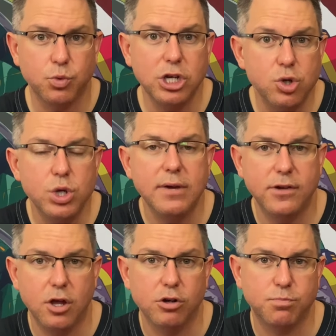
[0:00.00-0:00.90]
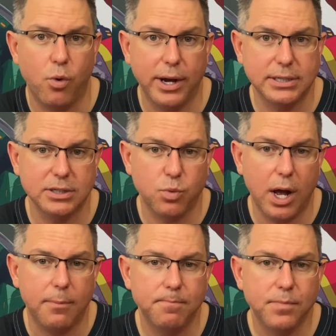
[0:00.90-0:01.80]
We do give you those points as
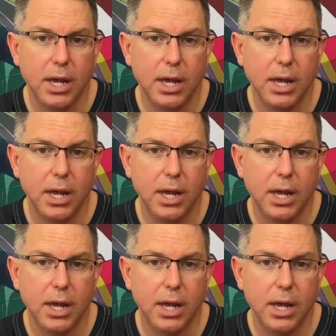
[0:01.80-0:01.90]
well.